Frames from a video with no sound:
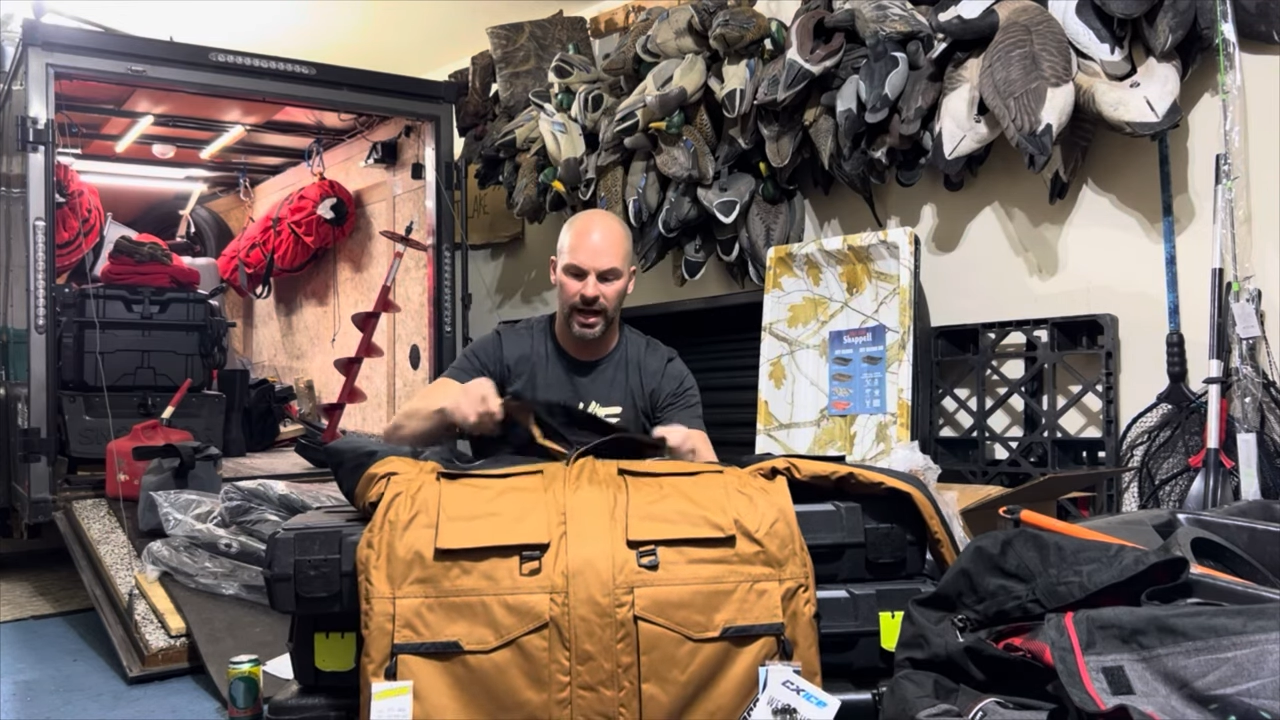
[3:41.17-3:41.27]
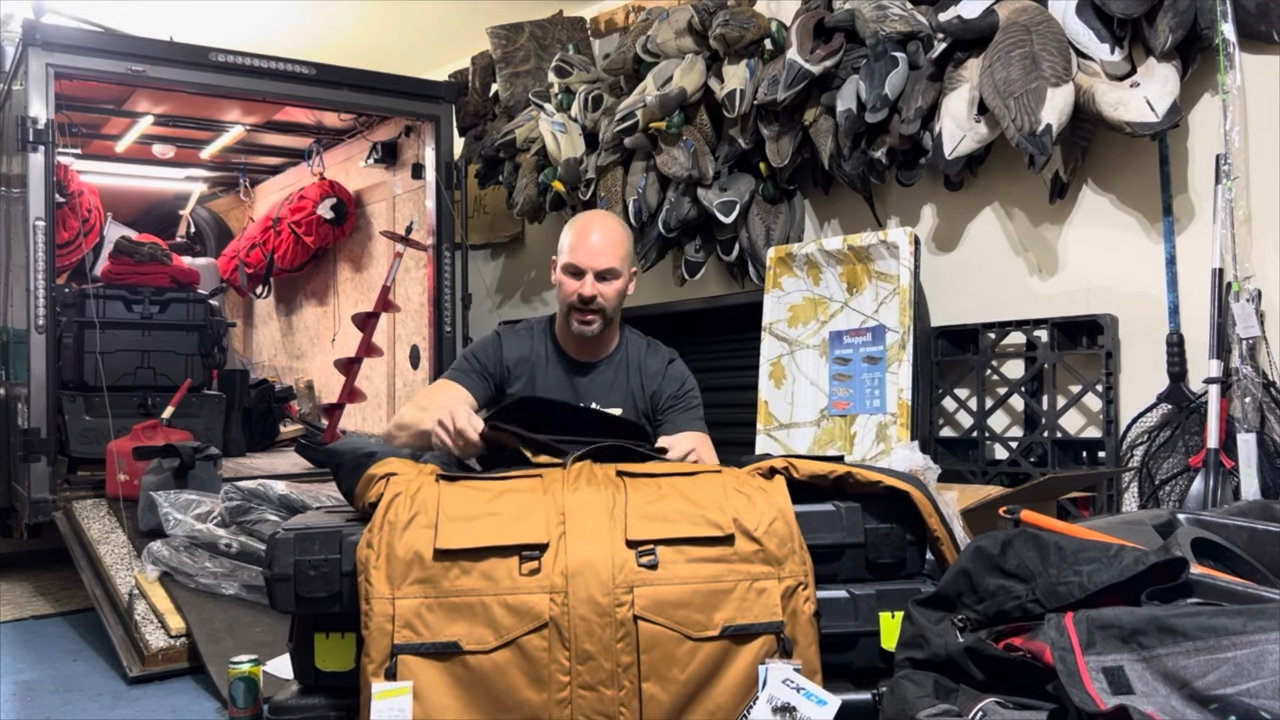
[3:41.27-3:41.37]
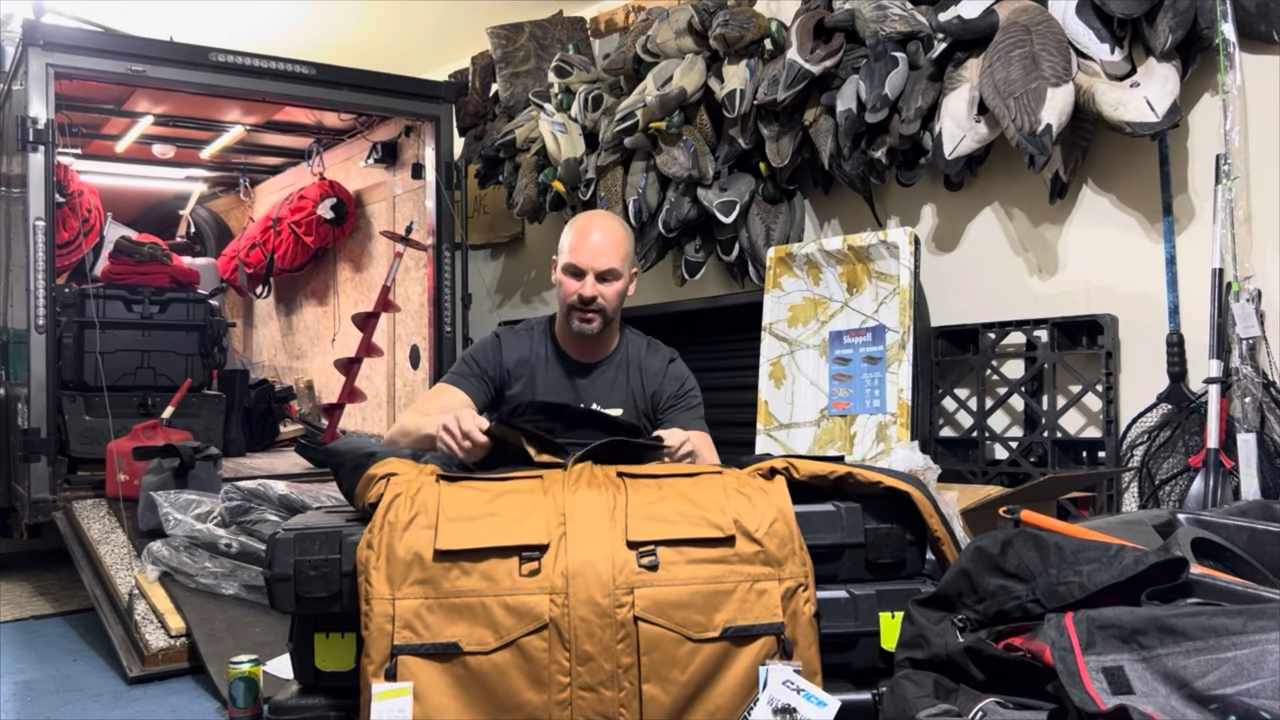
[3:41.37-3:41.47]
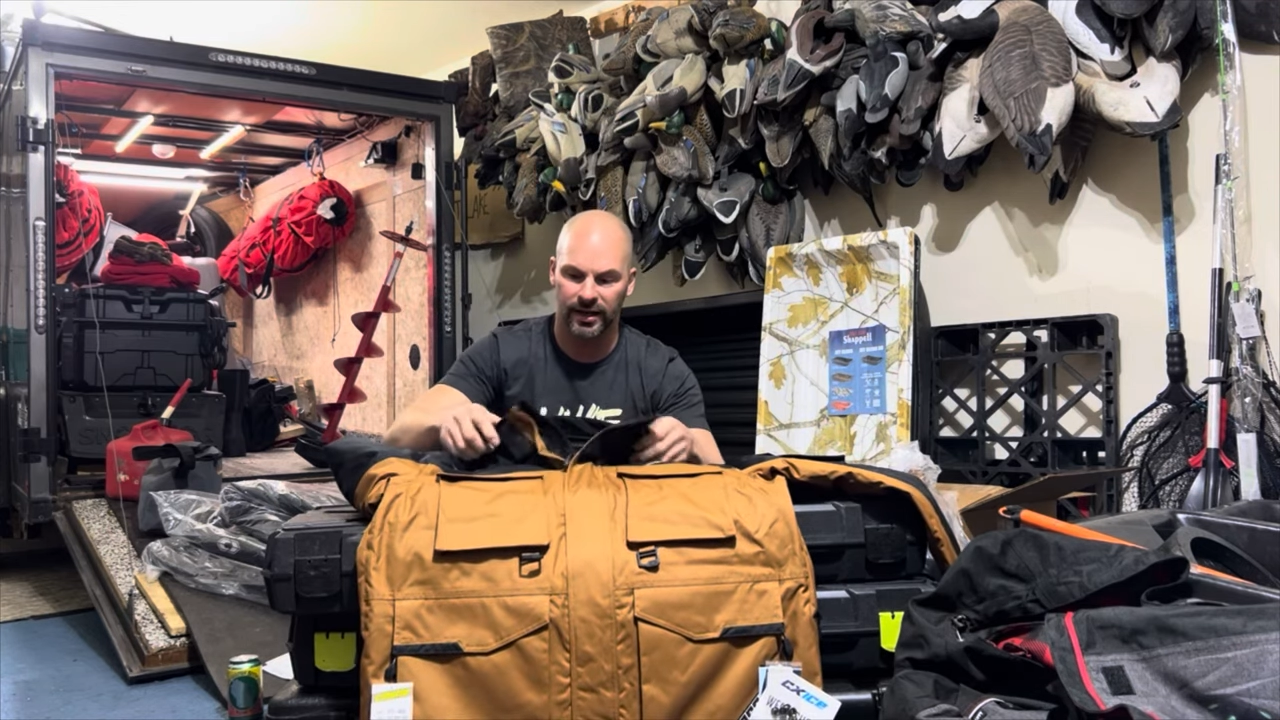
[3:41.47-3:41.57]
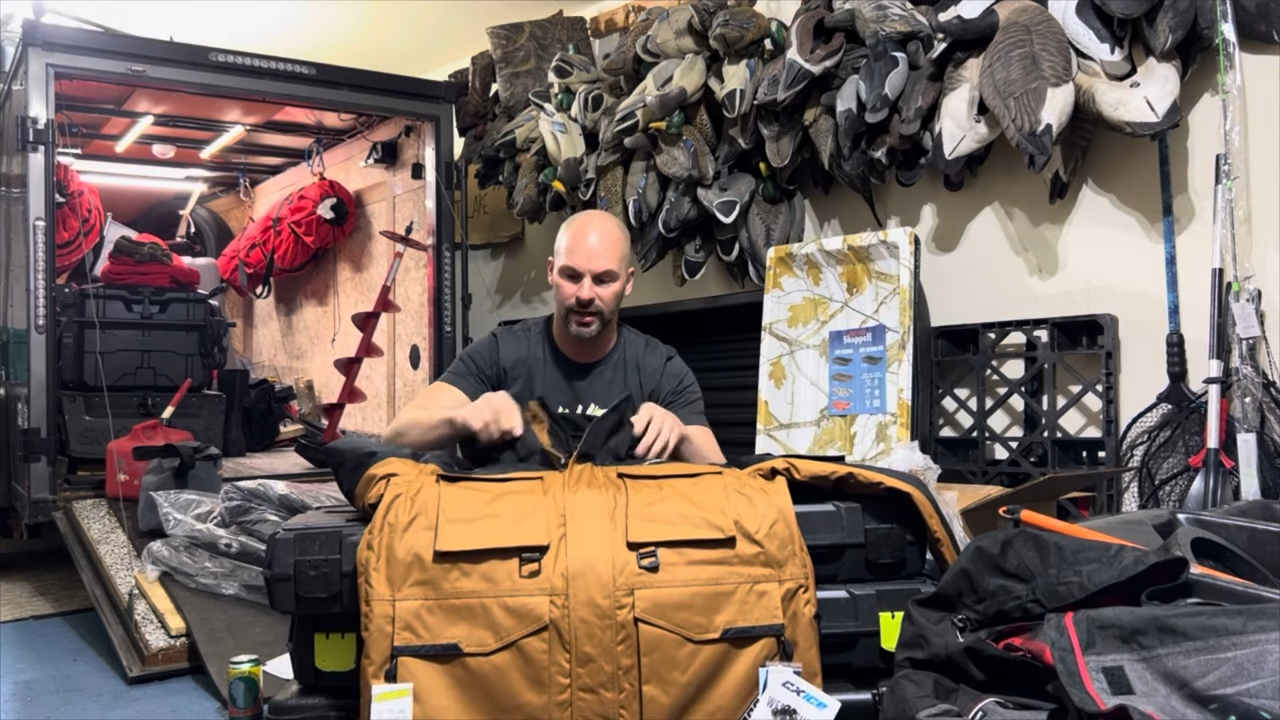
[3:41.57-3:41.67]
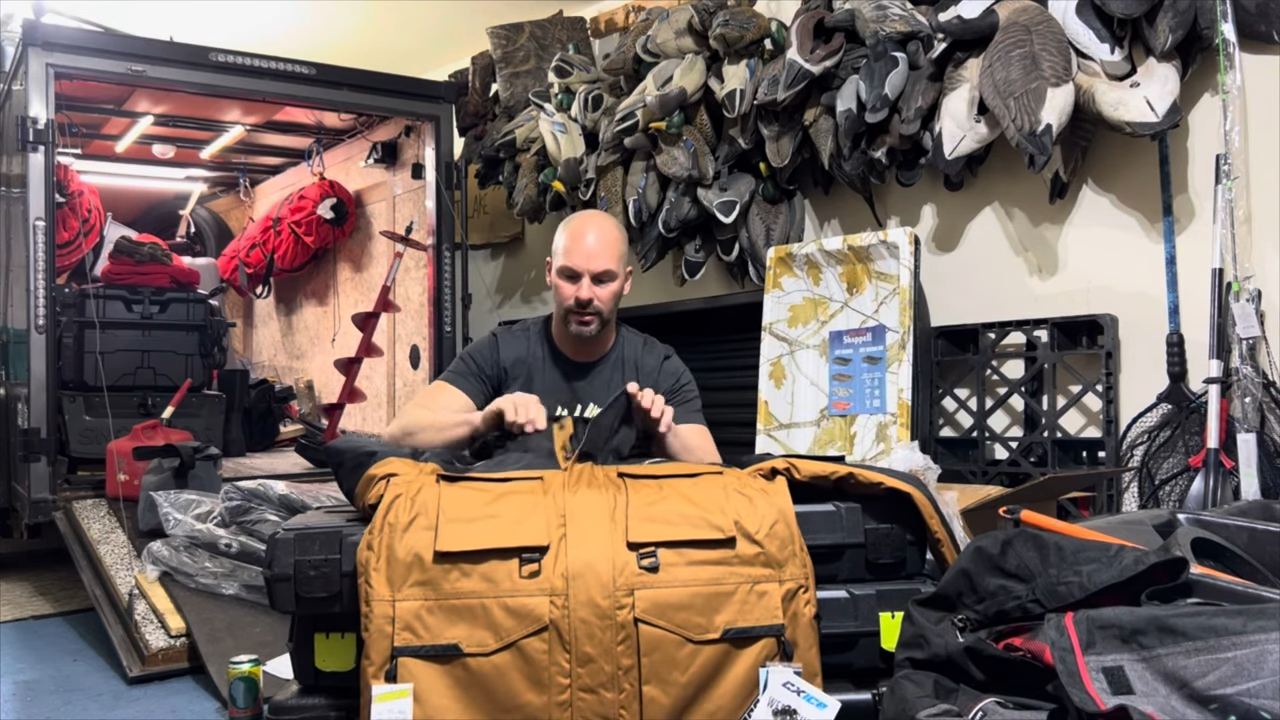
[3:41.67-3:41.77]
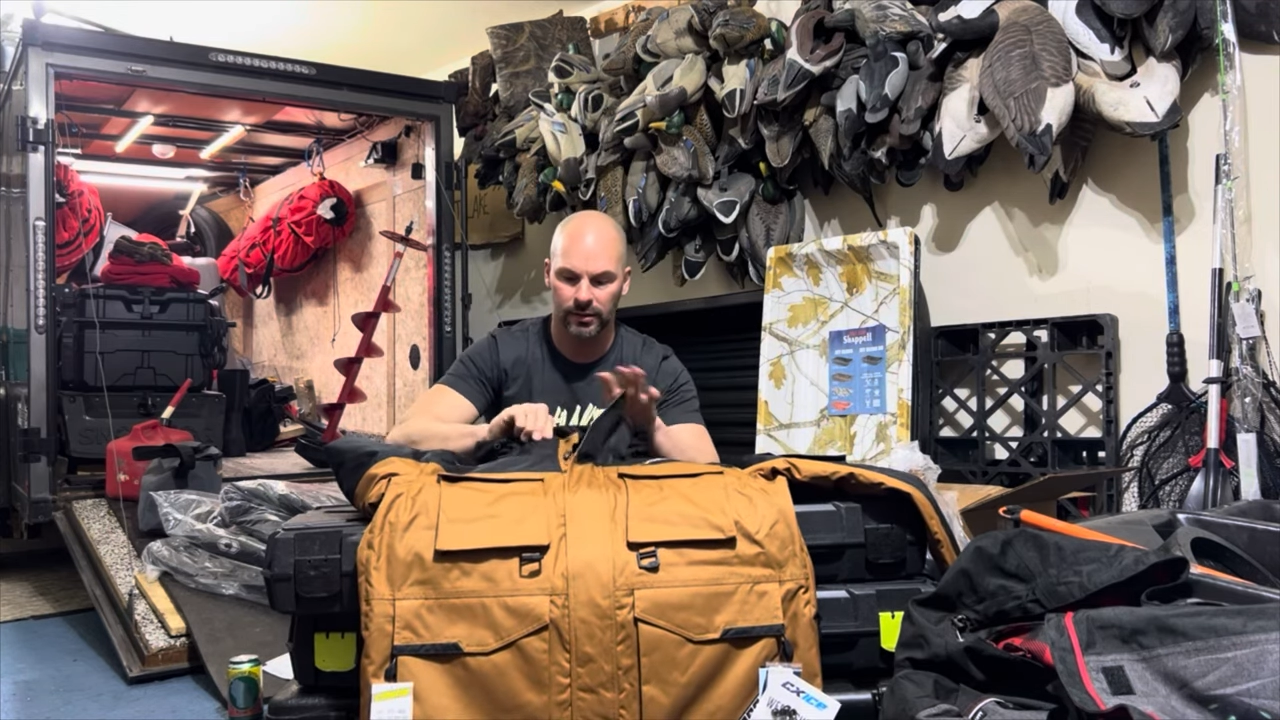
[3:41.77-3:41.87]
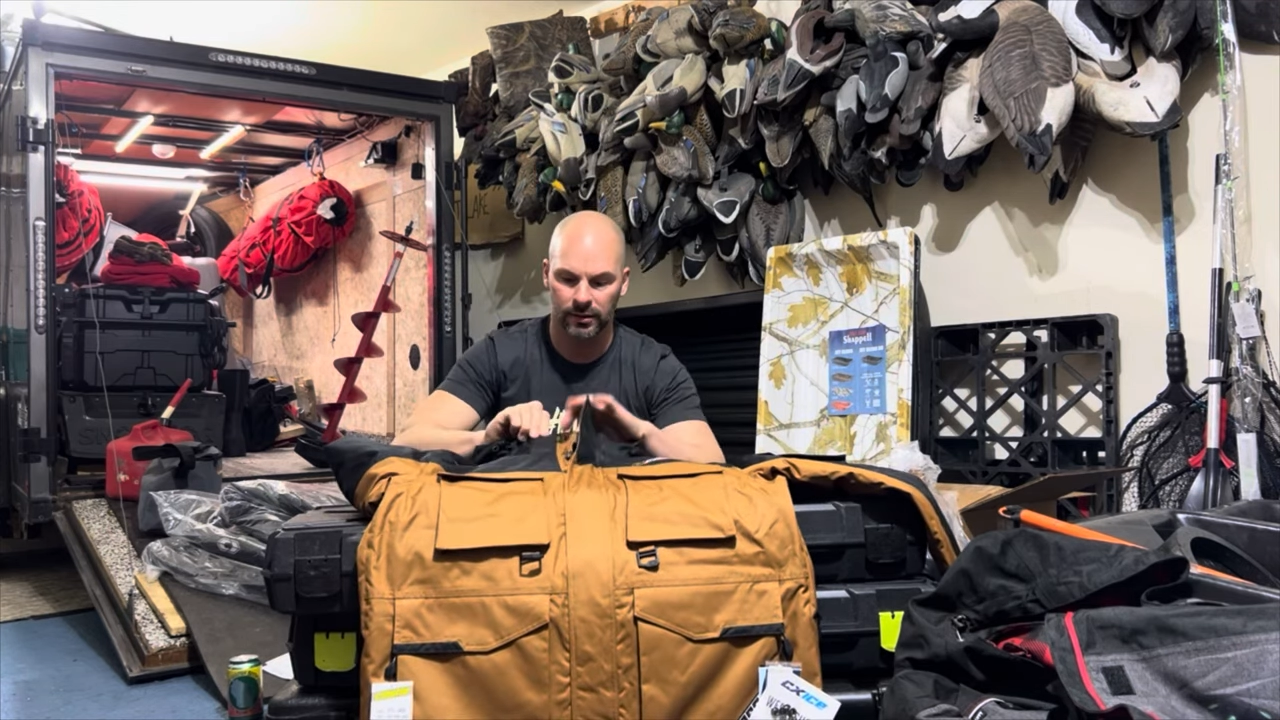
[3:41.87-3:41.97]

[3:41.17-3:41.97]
idea.